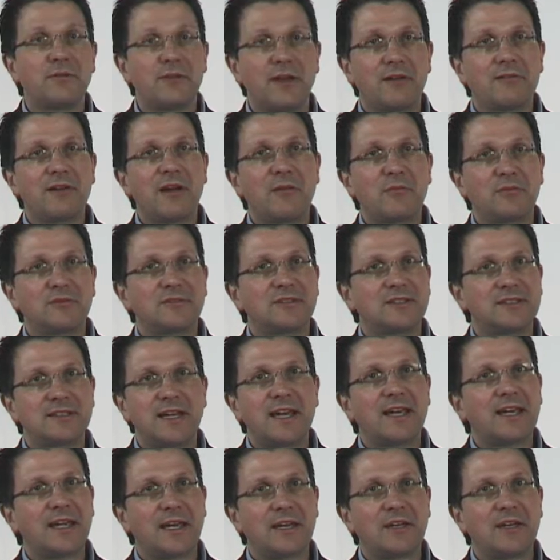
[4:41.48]
They're able to
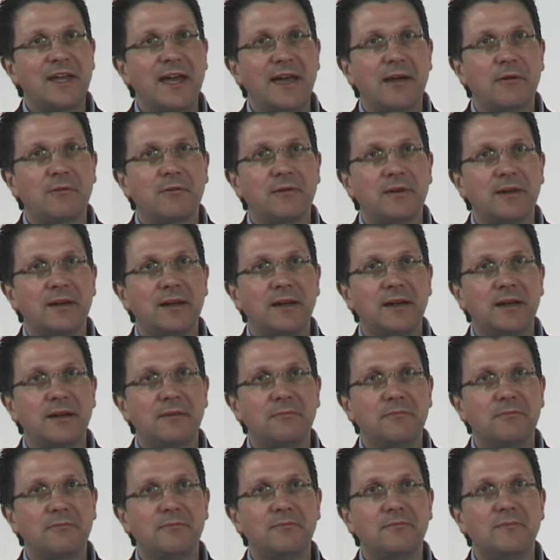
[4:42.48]
take it now.
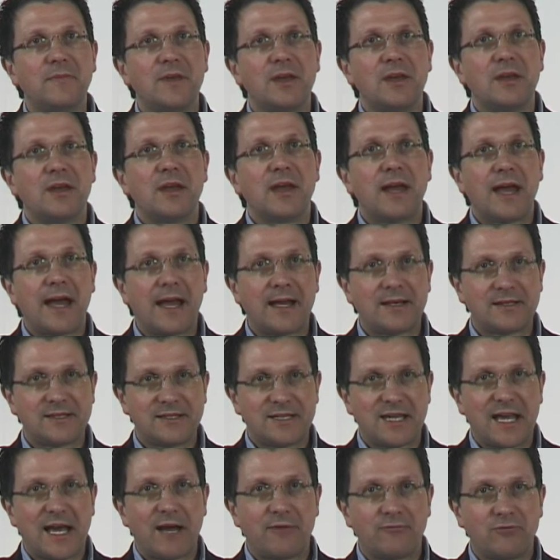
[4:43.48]

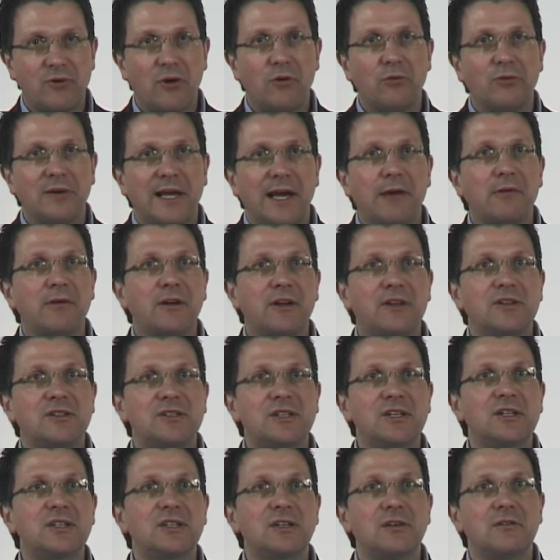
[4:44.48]
As that rollout
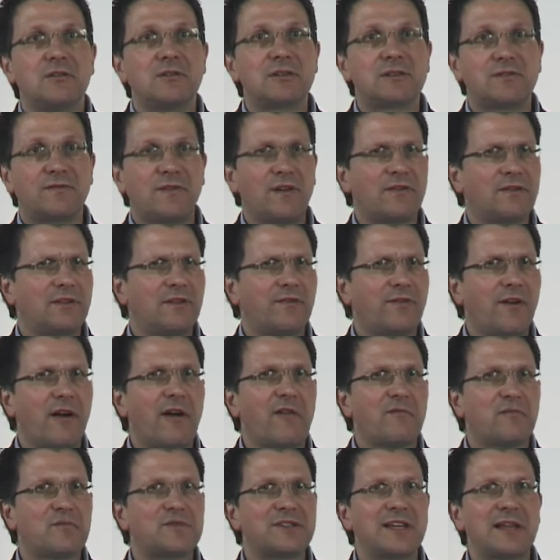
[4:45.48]
continues,
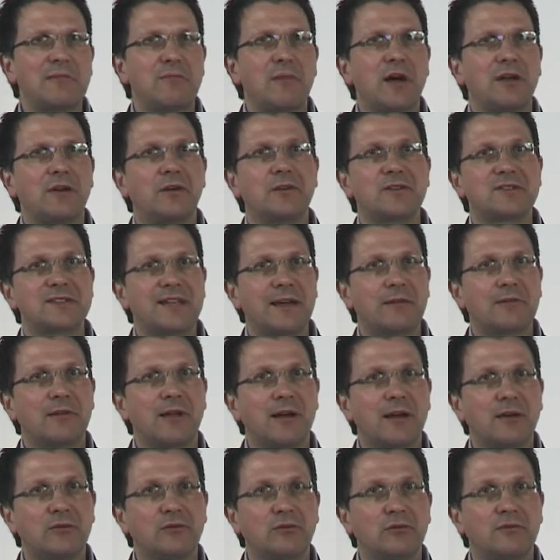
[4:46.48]
55% might not sound
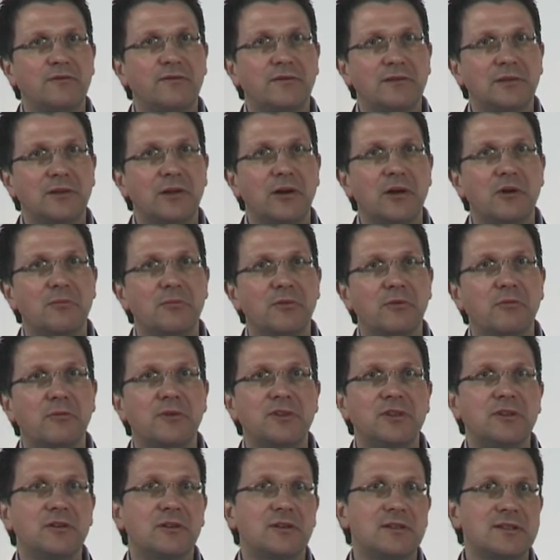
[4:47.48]
like an awful lot, but
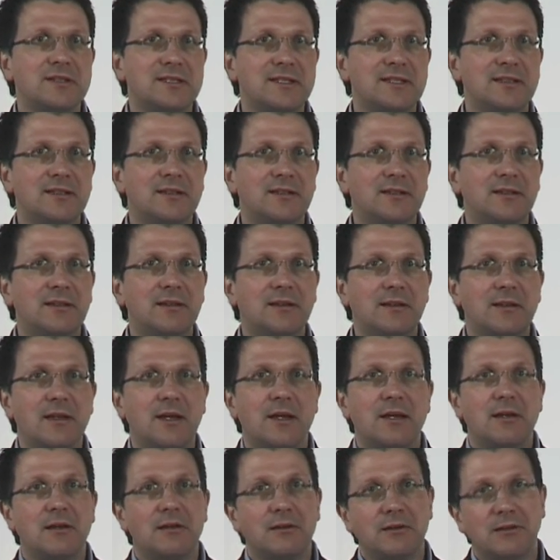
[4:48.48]
when you consider that
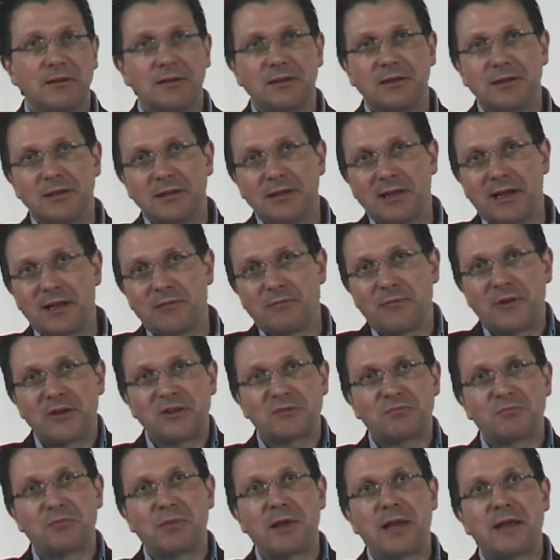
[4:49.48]
like
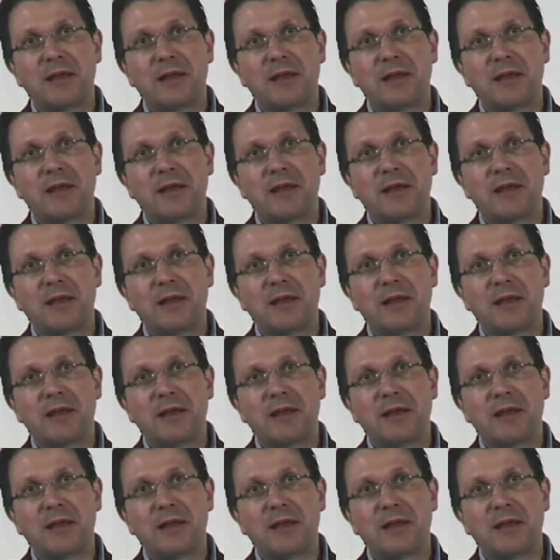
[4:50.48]
most